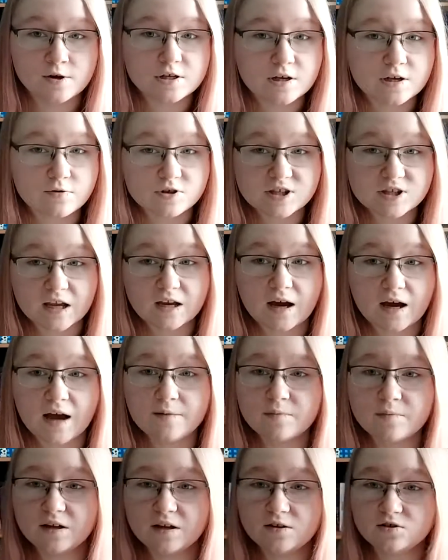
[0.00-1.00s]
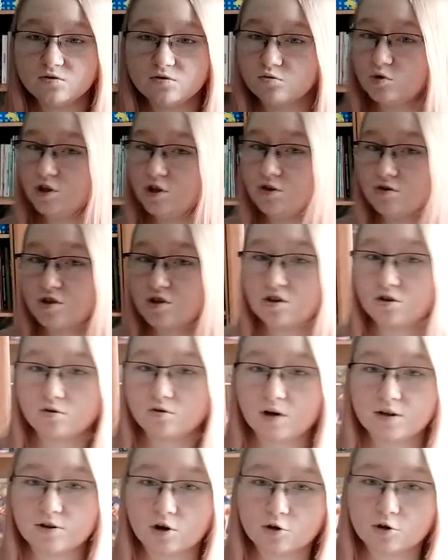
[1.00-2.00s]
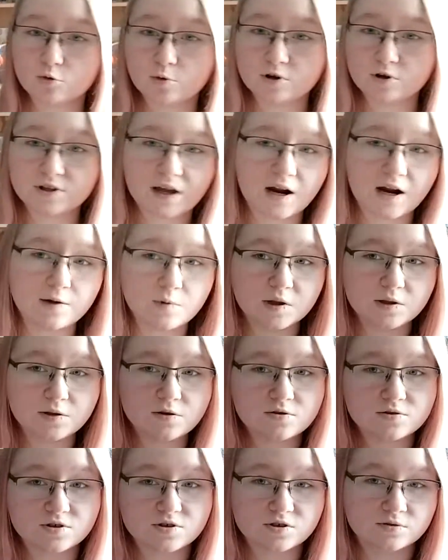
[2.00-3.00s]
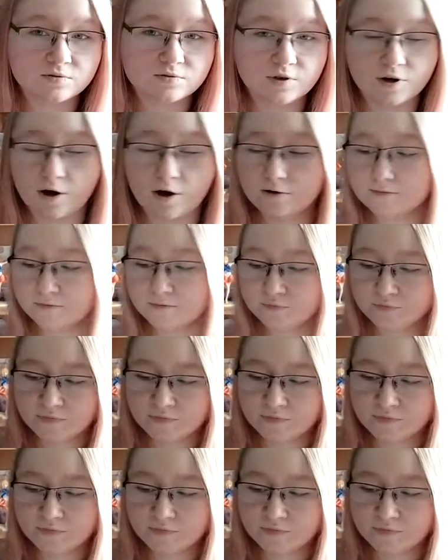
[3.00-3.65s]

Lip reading: So I was like, I might reuse it to a notebook that I will use, you know?